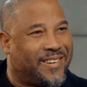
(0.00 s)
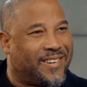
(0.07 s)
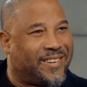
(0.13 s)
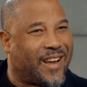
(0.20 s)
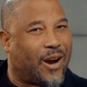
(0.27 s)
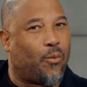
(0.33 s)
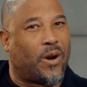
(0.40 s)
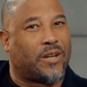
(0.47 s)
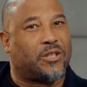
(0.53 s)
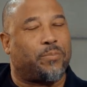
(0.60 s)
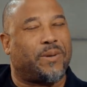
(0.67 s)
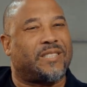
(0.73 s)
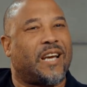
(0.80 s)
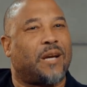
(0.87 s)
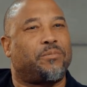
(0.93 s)
Now, what is the
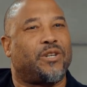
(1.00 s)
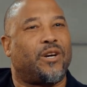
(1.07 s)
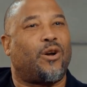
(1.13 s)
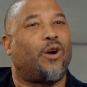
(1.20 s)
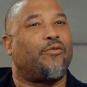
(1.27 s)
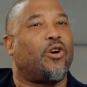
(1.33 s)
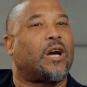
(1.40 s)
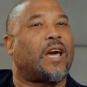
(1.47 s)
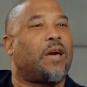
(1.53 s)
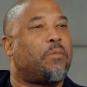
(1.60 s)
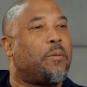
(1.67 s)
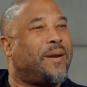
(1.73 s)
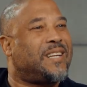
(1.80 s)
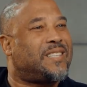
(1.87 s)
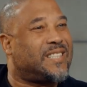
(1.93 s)
perception of your
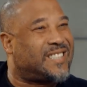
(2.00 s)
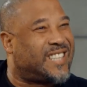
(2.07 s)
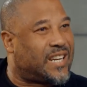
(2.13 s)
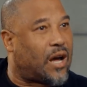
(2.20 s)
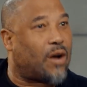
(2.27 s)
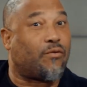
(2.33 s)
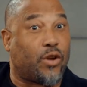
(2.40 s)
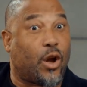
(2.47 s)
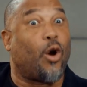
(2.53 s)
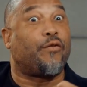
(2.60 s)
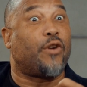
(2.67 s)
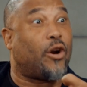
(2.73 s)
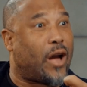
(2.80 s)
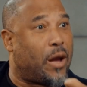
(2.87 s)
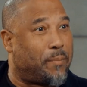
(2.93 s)
capability to, of
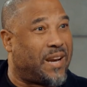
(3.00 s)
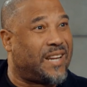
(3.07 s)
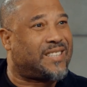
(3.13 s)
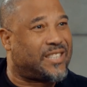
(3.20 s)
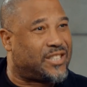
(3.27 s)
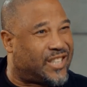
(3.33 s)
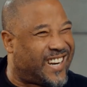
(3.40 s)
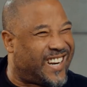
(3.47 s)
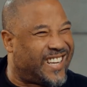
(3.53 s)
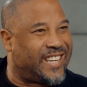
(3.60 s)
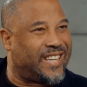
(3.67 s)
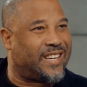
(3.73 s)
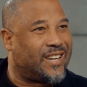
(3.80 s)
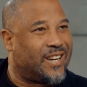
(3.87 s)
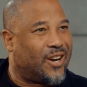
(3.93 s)
your abilities to
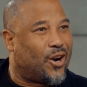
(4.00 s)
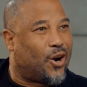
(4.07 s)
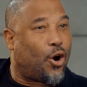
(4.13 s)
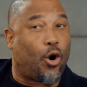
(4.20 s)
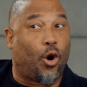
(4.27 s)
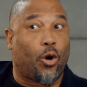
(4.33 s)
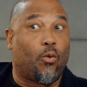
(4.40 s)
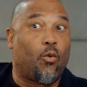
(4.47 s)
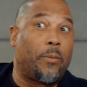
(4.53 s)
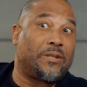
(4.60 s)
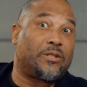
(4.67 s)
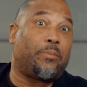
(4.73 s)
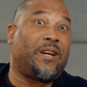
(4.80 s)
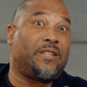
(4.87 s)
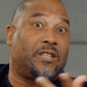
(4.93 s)
lead, or a woman's
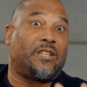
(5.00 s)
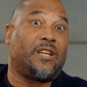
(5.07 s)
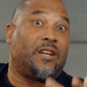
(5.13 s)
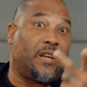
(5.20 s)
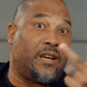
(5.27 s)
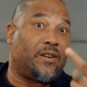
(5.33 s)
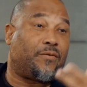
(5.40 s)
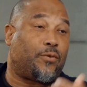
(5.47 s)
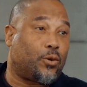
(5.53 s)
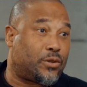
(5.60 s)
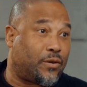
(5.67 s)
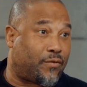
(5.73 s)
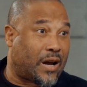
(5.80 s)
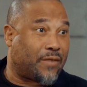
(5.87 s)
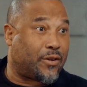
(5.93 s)
ability to lead a
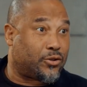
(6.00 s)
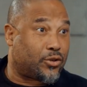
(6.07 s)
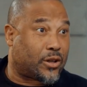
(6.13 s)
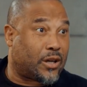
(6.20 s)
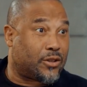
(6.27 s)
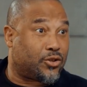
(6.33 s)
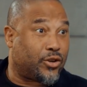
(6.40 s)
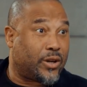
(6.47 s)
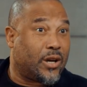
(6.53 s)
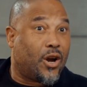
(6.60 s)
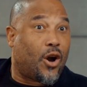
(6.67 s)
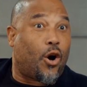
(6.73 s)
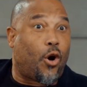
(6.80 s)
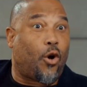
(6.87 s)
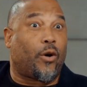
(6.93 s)
Fortune 500 country,
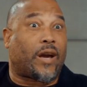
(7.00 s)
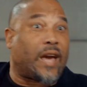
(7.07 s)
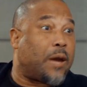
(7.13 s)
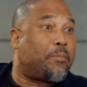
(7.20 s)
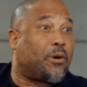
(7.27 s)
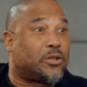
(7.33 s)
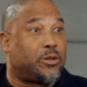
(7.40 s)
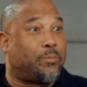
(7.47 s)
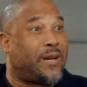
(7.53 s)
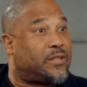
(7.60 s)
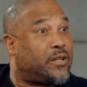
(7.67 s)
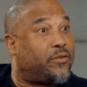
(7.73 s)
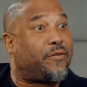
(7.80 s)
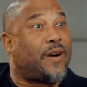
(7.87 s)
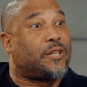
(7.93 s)
or a gay person's
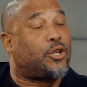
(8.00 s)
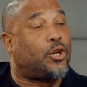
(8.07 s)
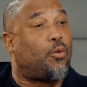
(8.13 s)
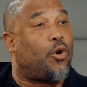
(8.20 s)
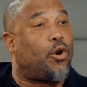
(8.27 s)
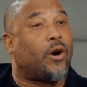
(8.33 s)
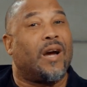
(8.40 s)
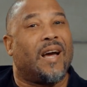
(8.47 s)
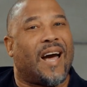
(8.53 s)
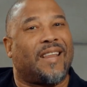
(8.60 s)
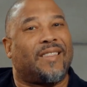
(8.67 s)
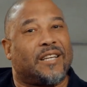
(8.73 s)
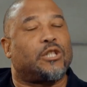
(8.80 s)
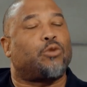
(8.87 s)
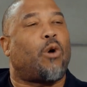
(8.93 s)
ability to fight in a war? And
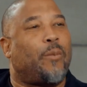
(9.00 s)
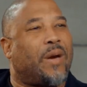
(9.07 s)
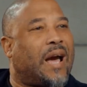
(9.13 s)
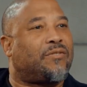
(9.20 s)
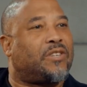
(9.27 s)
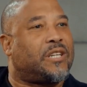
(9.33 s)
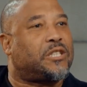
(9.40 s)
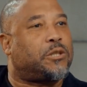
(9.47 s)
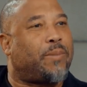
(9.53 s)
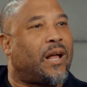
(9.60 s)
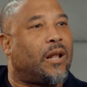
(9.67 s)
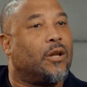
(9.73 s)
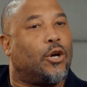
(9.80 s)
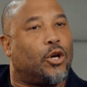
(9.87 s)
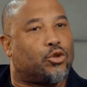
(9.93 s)
this is what we have to
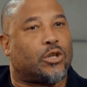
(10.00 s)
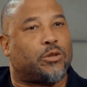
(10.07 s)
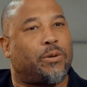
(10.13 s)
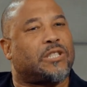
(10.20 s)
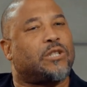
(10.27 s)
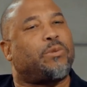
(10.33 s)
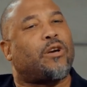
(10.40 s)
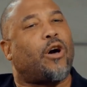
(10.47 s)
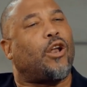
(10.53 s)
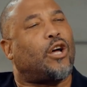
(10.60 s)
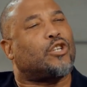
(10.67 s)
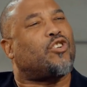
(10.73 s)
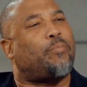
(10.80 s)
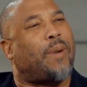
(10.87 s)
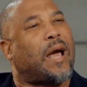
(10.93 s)
dispel. So as much as we got
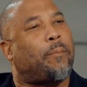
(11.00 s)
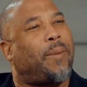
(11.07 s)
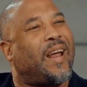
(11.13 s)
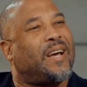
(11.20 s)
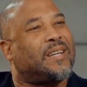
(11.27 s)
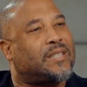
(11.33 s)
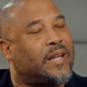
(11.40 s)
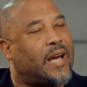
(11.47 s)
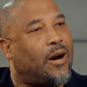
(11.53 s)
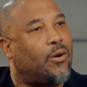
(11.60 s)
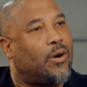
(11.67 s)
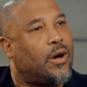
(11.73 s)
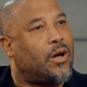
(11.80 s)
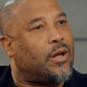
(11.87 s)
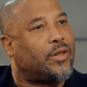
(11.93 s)
lots of black players now,
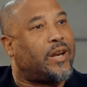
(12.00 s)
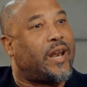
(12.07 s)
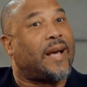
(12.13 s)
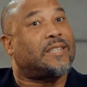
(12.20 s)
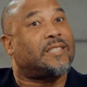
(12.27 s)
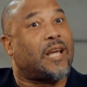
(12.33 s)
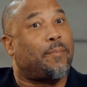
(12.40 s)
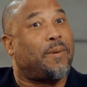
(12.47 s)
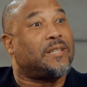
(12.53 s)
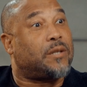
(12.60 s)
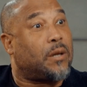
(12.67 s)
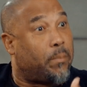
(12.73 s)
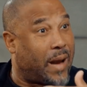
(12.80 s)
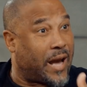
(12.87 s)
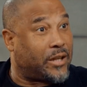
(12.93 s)
the next step
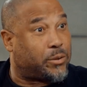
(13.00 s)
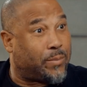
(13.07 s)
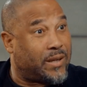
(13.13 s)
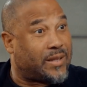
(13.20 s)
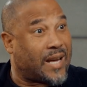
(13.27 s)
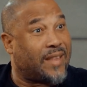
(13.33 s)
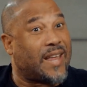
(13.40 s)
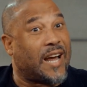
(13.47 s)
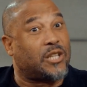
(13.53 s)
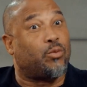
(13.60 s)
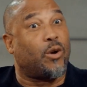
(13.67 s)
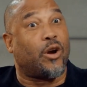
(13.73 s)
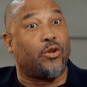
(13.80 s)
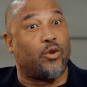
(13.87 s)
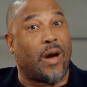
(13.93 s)
is management, and that is
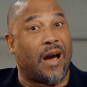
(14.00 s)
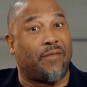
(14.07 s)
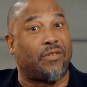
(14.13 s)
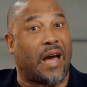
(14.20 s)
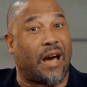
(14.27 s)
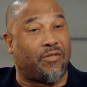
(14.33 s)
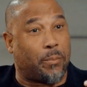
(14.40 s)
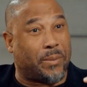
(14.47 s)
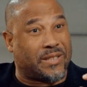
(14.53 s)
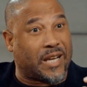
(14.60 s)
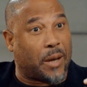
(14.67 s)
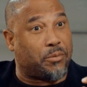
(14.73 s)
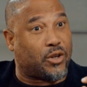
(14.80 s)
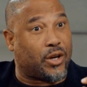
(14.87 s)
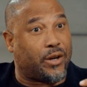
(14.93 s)
where you have to have the
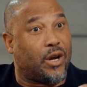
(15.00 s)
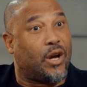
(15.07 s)
perception